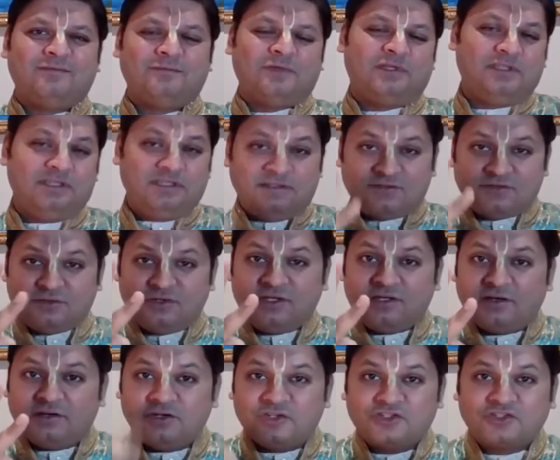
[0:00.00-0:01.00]
But these three
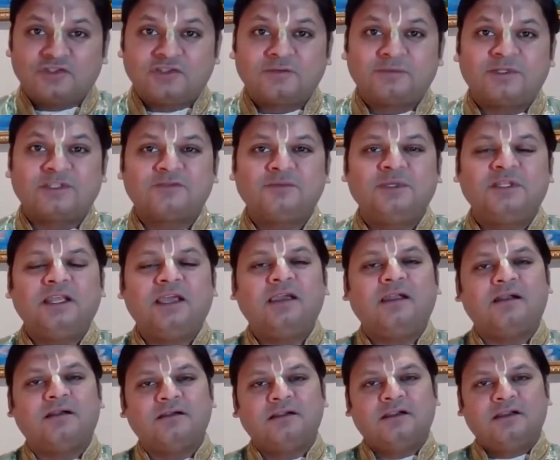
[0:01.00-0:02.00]
conditions must be
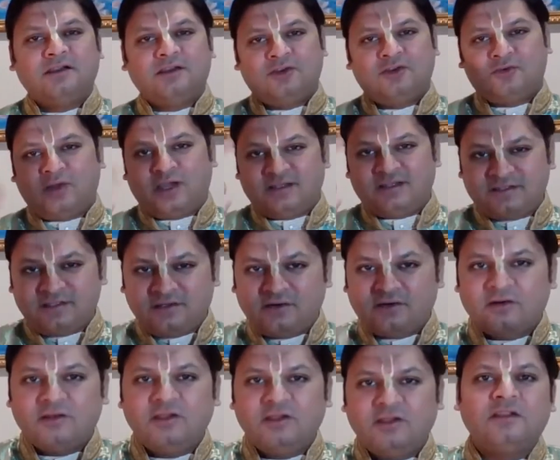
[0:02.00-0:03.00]
there. Rising
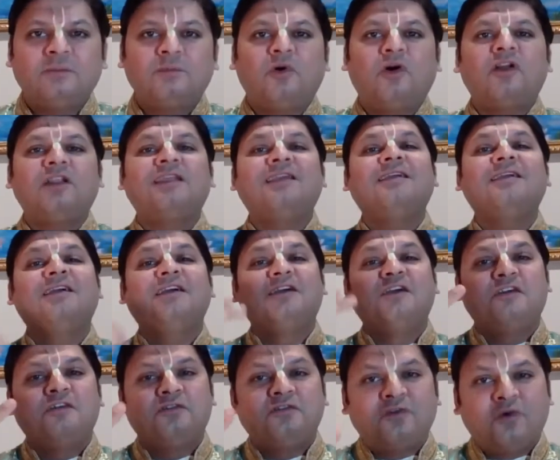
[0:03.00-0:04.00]
early in the morning,
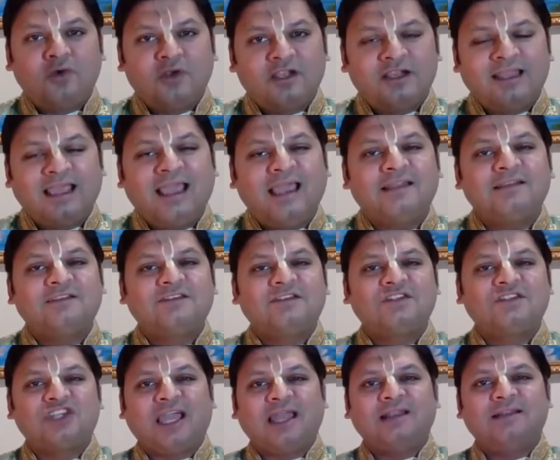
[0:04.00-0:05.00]
folded hands,
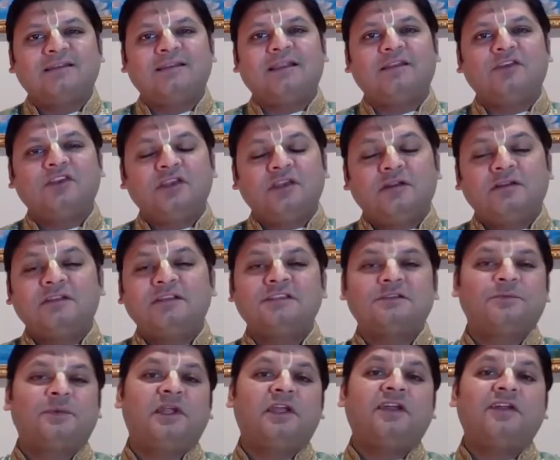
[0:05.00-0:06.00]
chant and hear
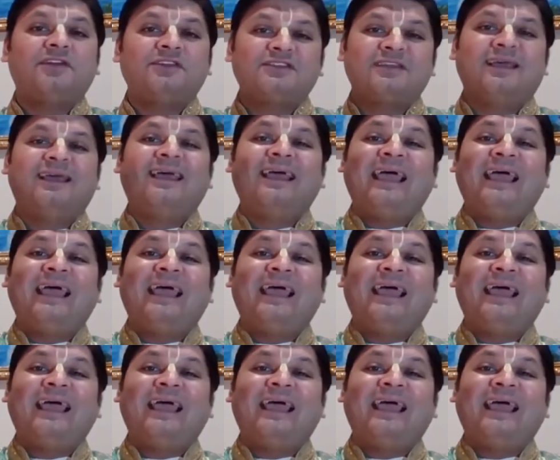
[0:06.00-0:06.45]
these prayers,